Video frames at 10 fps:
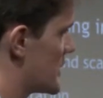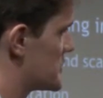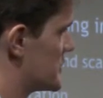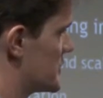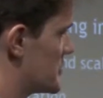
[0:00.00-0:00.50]

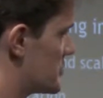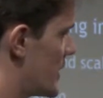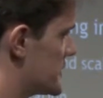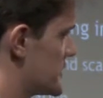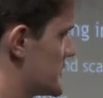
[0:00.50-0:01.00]
detection, and it
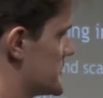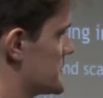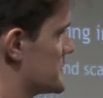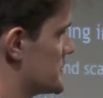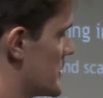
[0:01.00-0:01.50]

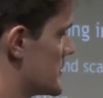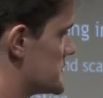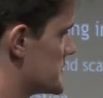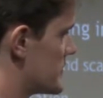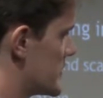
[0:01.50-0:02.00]
processes the
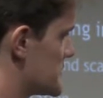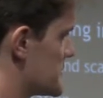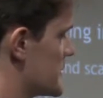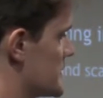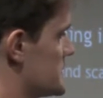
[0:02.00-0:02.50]
nodes and the
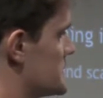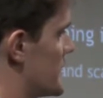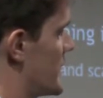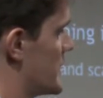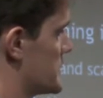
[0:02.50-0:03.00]

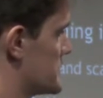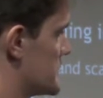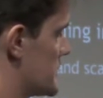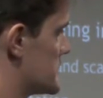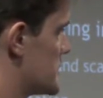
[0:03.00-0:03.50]
vertices and
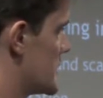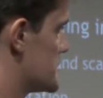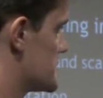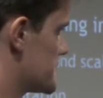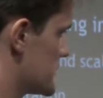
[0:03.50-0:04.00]
the
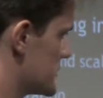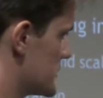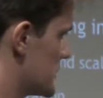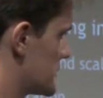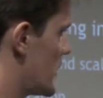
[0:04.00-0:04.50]
changes
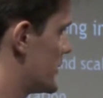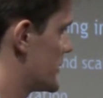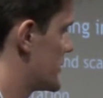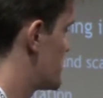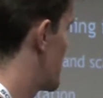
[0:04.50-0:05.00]
in
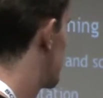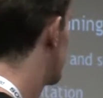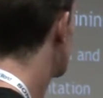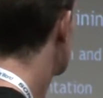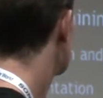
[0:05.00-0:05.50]
color and
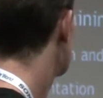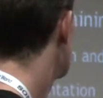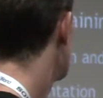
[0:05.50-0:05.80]
brightness.